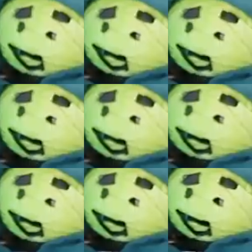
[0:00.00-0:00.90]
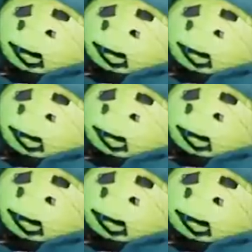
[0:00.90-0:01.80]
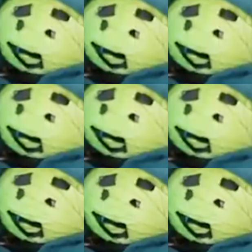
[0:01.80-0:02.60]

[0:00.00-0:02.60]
[no speech]